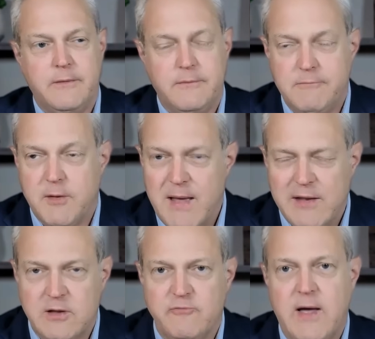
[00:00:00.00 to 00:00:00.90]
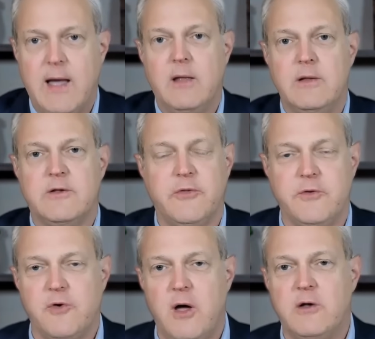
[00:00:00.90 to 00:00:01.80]
domestic violence, the
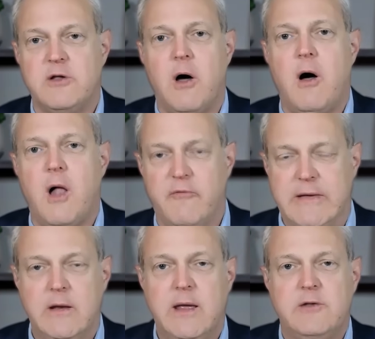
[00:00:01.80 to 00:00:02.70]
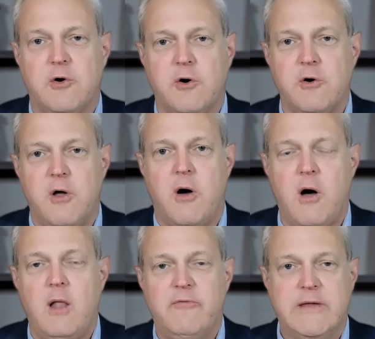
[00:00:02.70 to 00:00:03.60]
drugs, all of it. He's heard
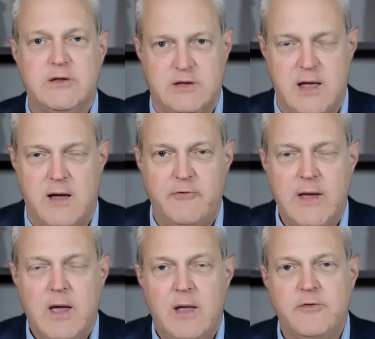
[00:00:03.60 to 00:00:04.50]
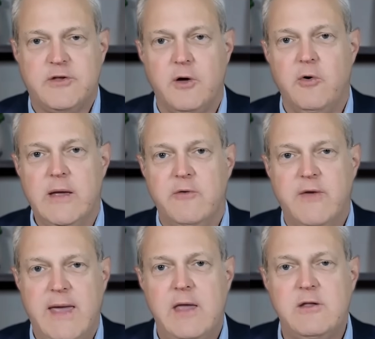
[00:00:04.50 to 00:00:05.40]
all of this stuff. And so if
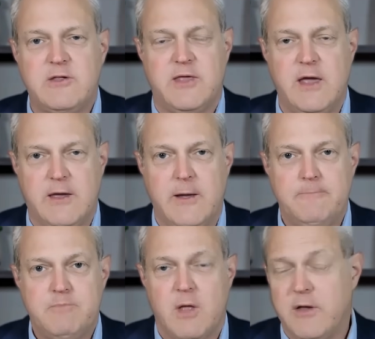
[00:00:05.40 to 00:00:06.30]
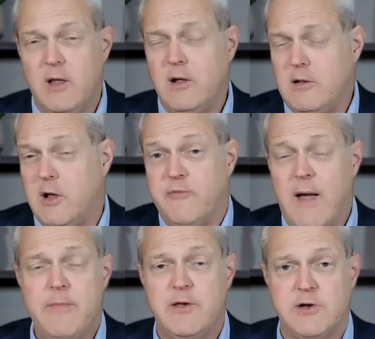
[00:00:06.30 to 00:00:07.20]
he is thinking, look, if
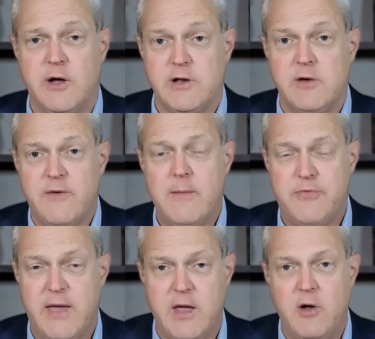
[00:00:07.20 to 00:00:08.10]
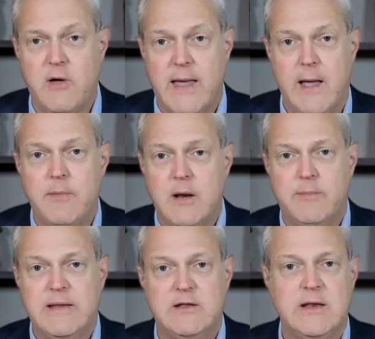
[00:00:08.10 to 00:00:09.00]
I'm the judge and if I'm thinking, okay, I'm going to
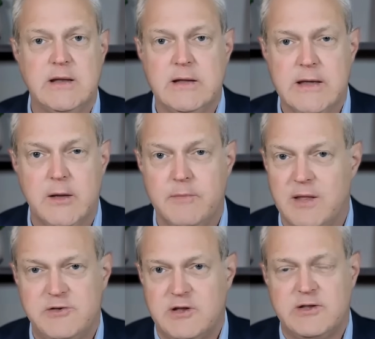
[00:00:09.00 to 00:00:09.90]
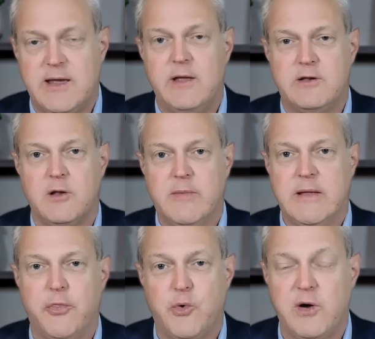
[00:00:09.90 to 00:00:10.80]
be sending him, let's just say it's going to be a
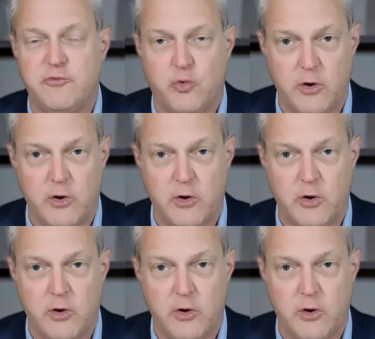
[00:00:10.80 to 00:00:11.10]
3 or 4 year